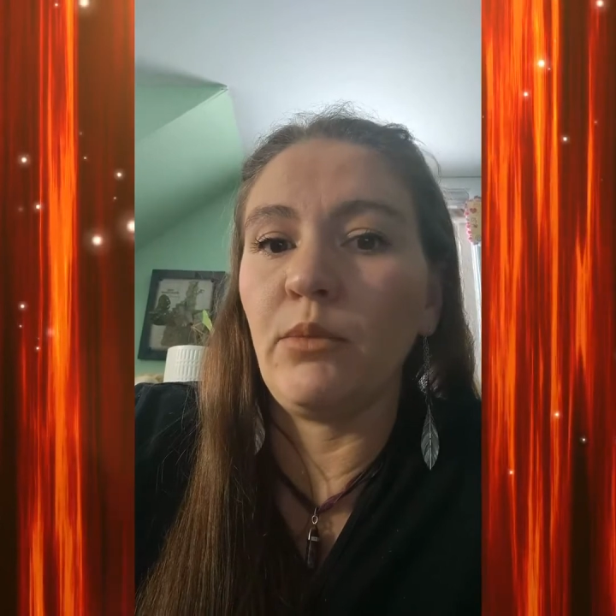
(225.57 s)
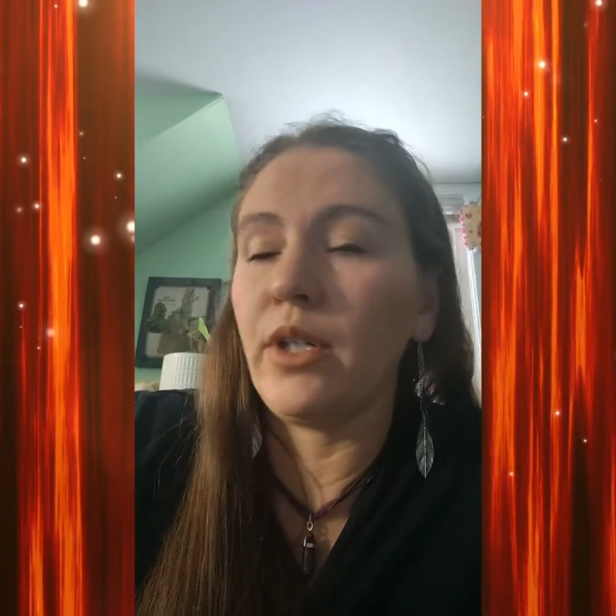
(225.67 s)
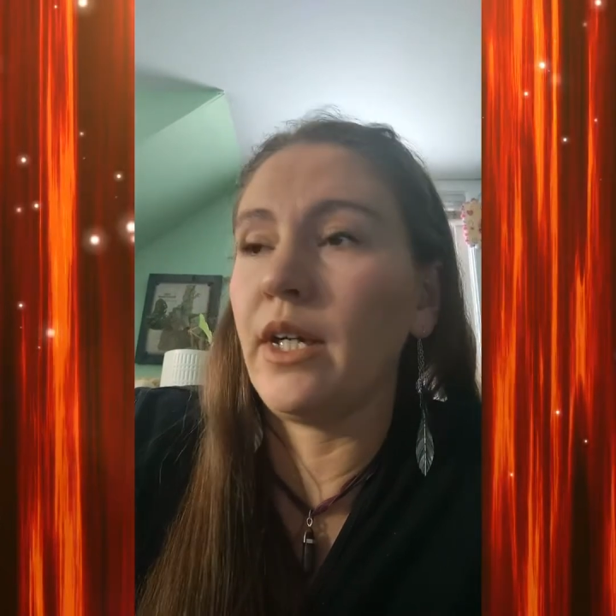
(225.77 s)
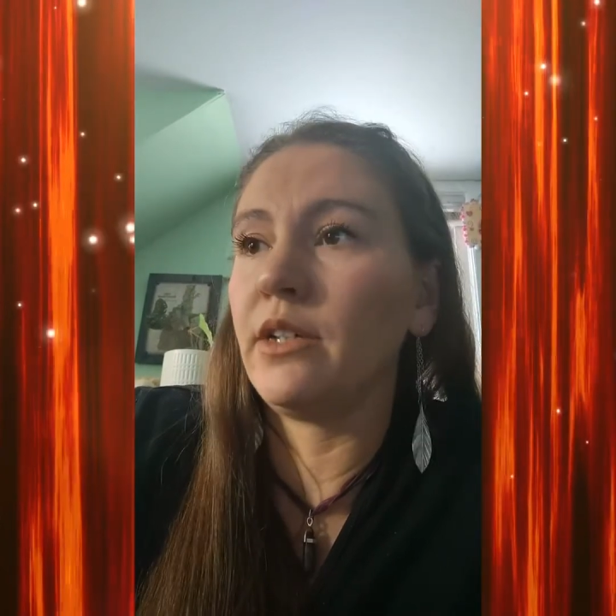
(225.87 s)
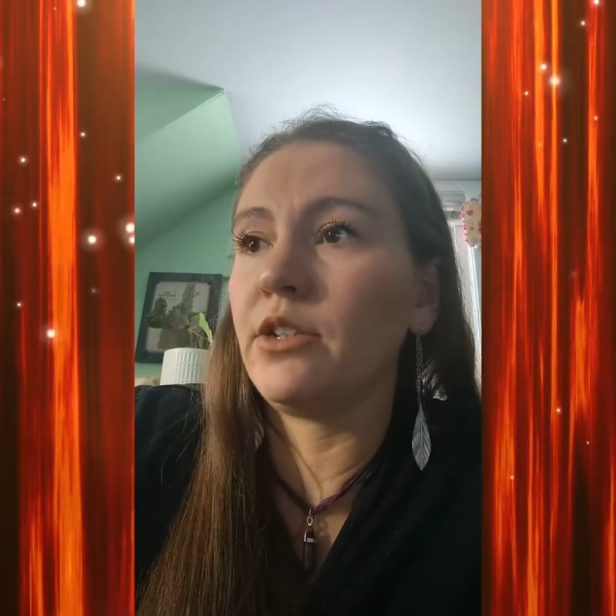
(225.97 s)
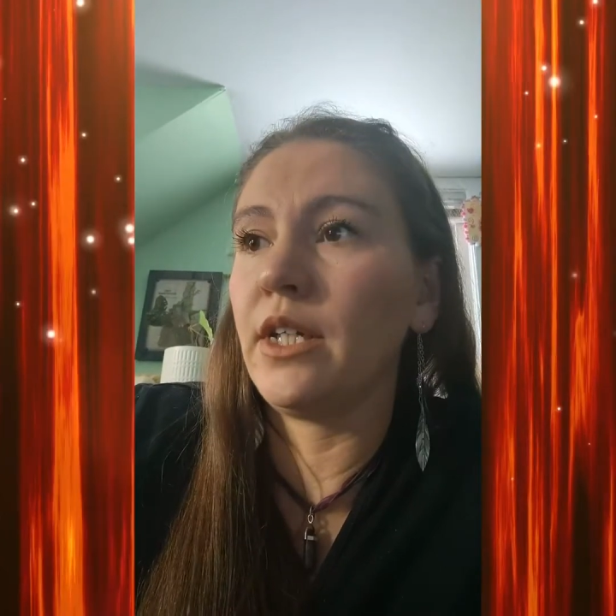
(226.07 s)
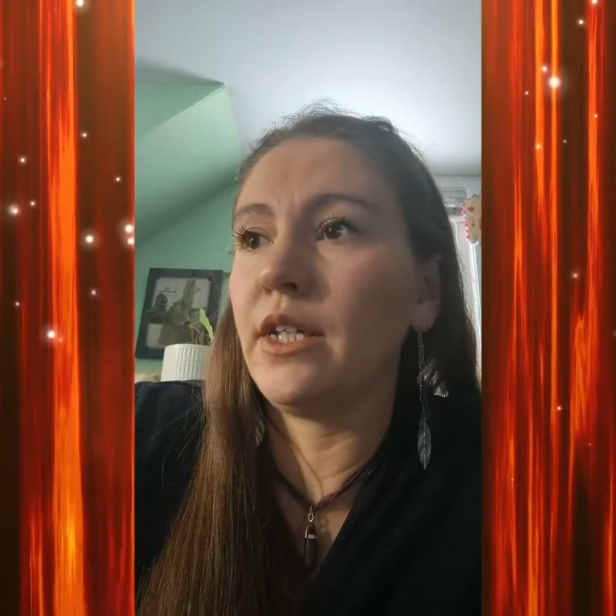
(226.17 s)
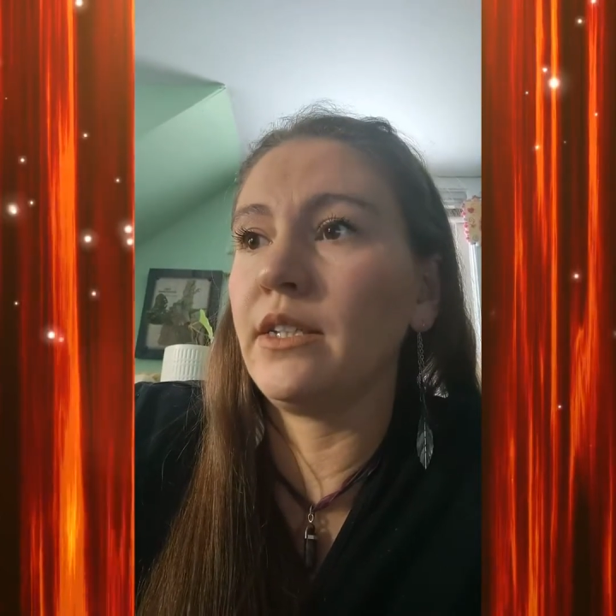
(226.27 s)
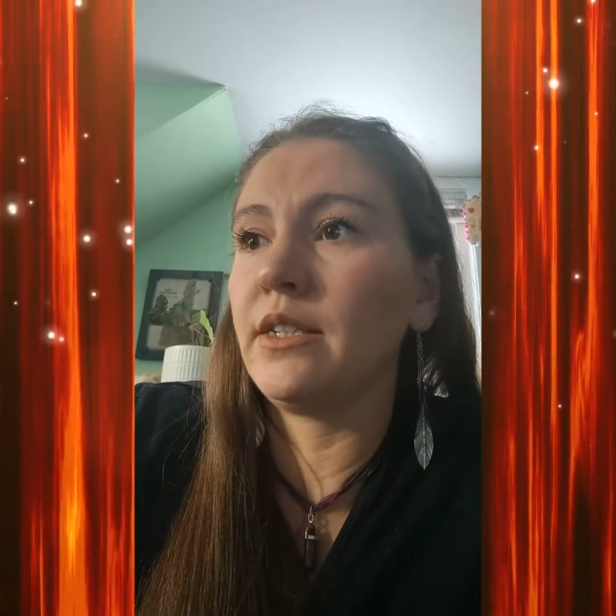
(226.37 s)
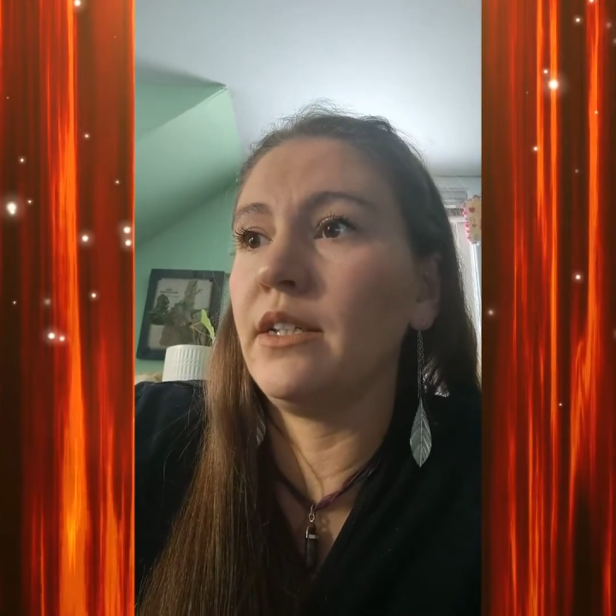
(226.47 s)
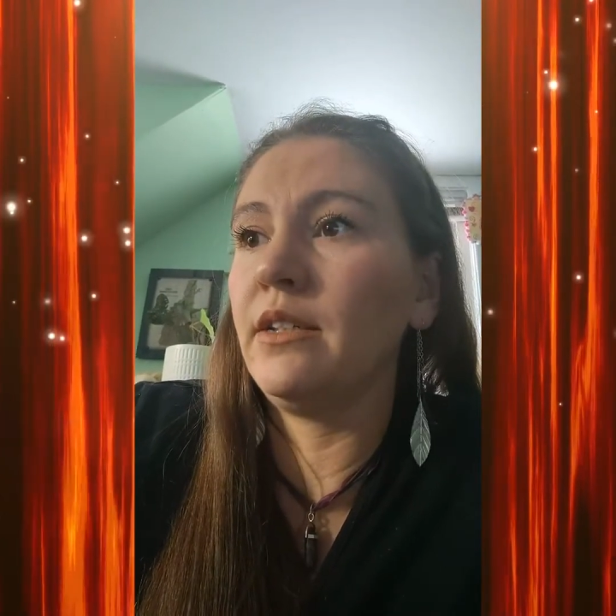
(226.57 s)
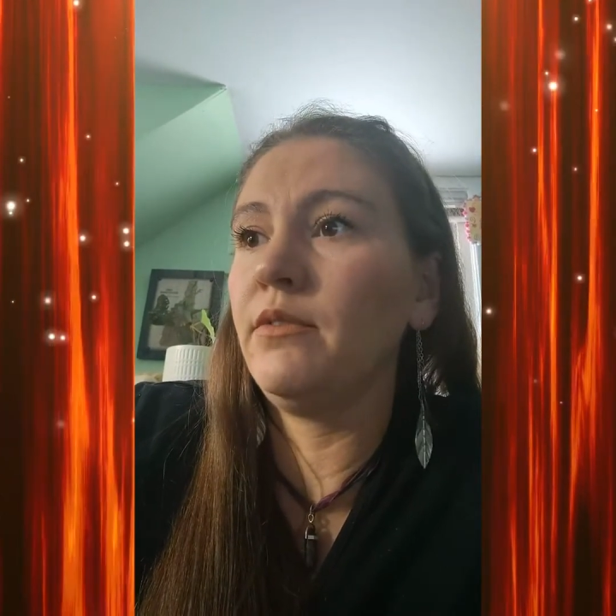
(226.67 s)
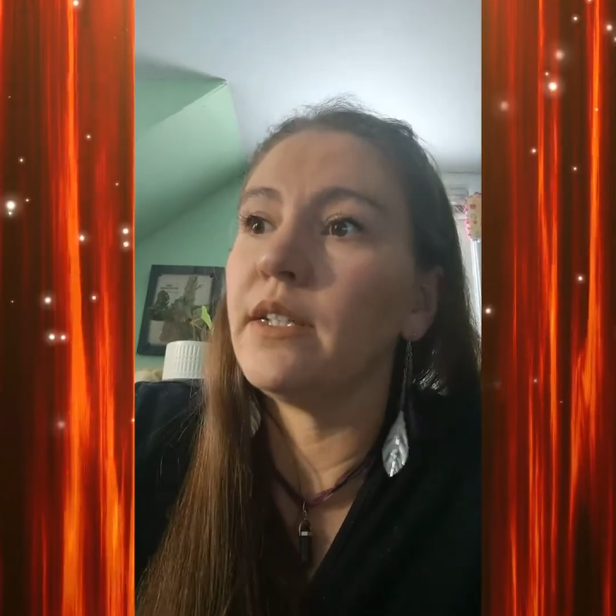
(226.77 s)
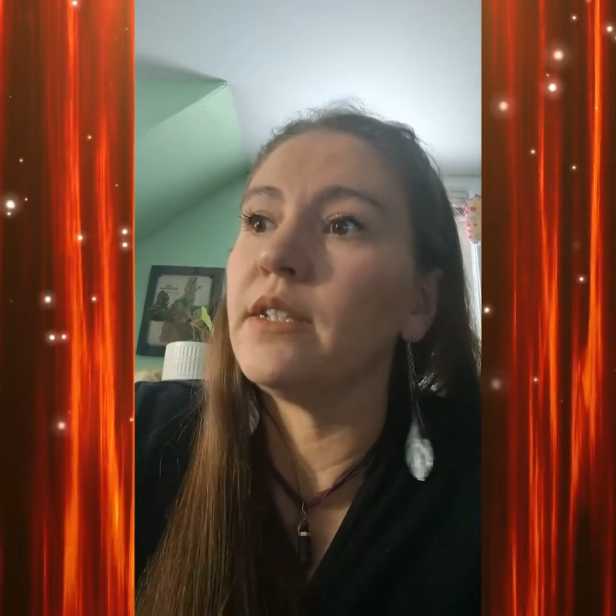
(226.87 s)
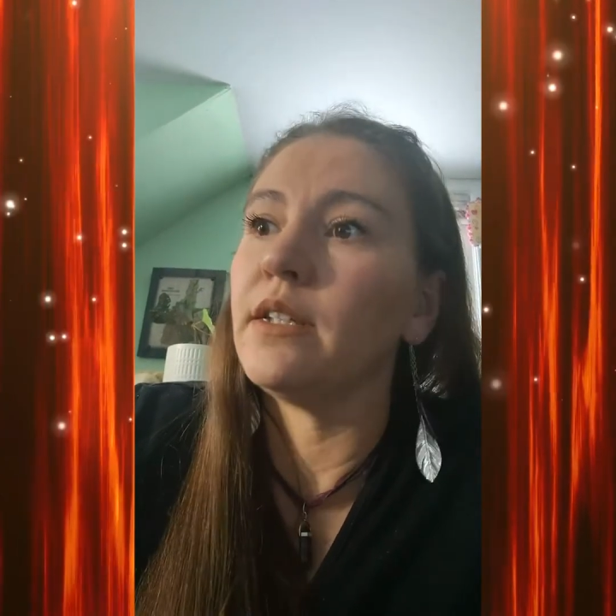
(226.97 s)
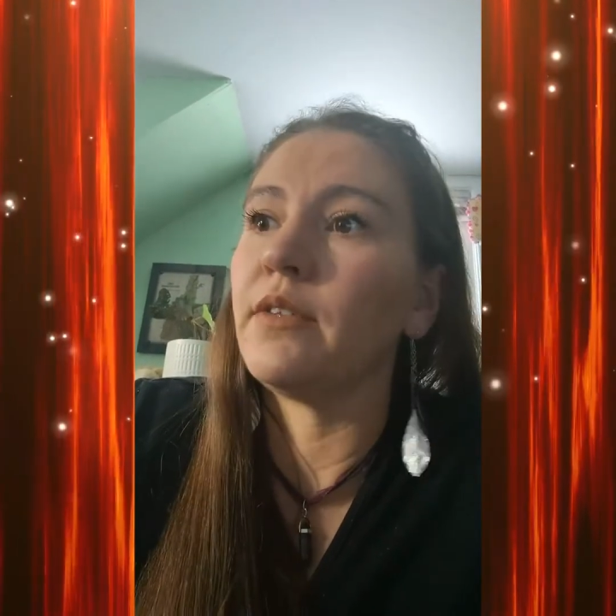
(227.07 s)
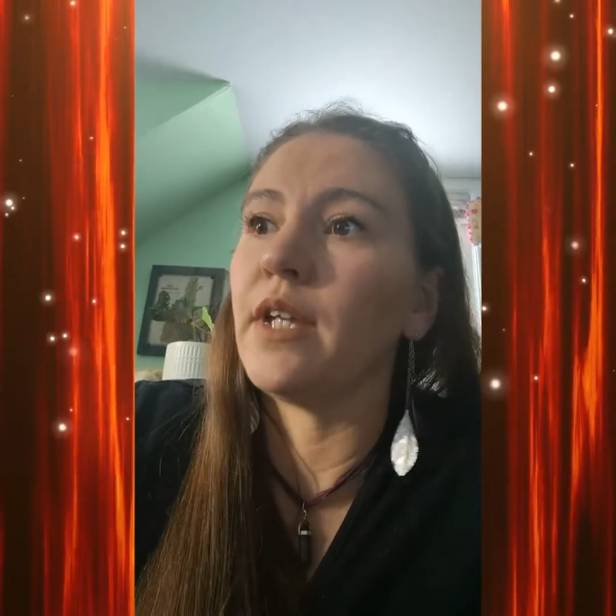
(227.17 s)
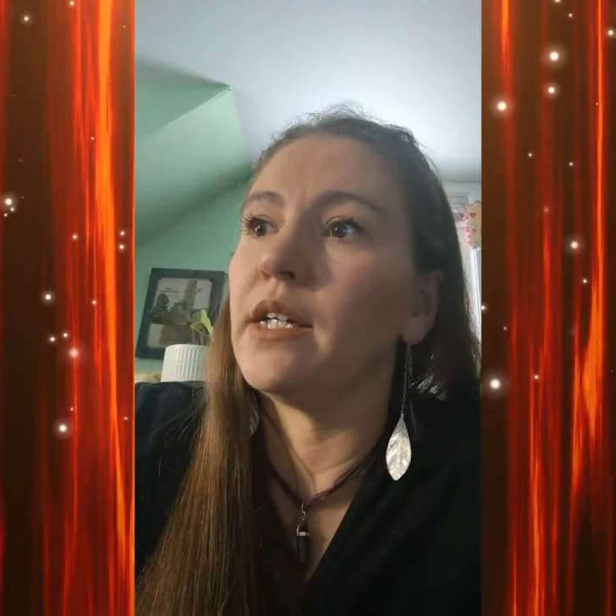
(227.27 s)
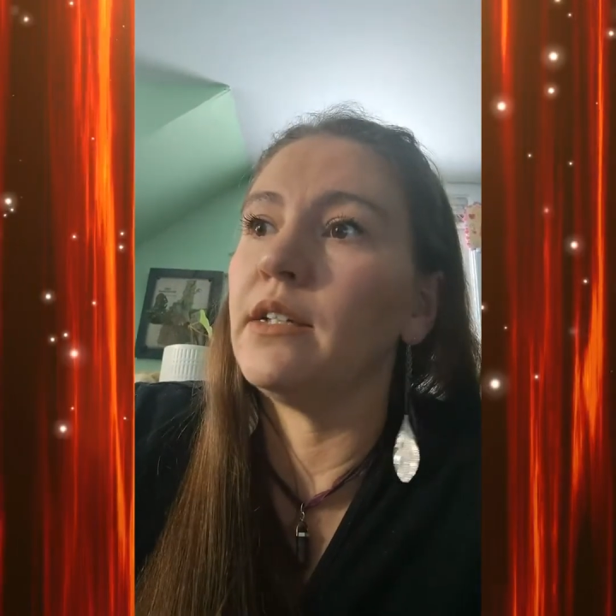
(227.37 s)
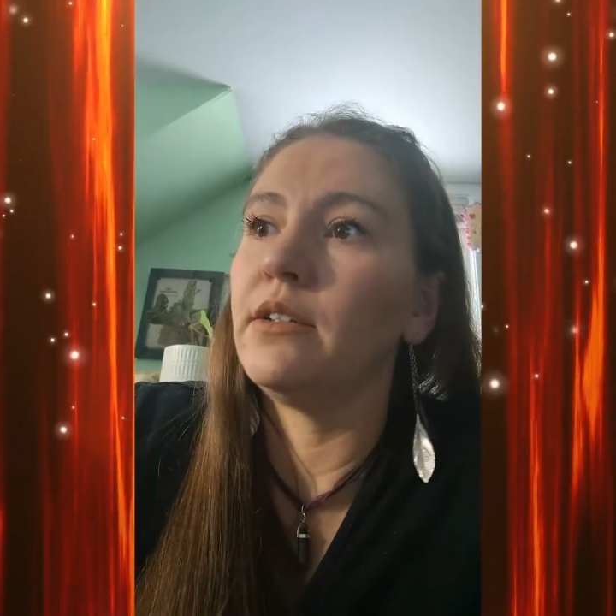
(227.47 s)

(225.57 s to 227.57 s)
hashtags in to see if that